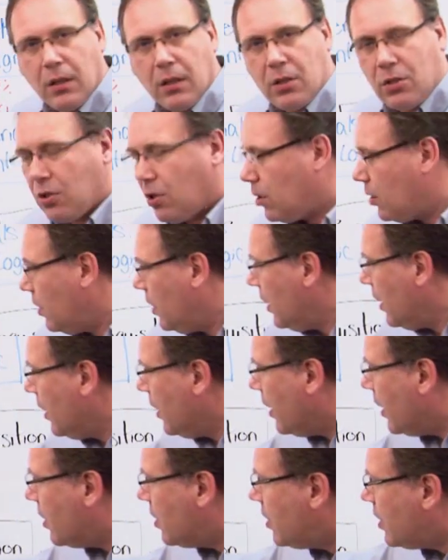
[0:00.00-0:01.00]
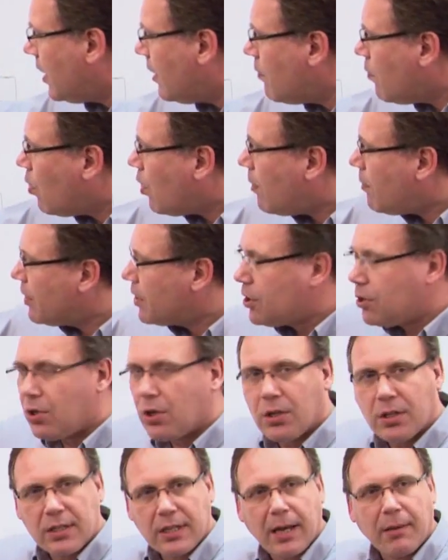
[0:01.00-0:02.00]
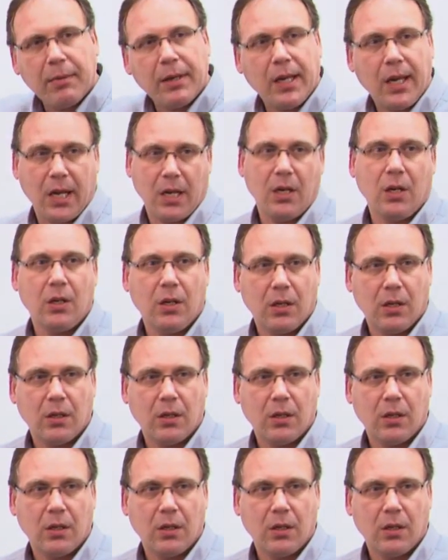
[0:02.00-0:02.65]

So there's still more materials coming in.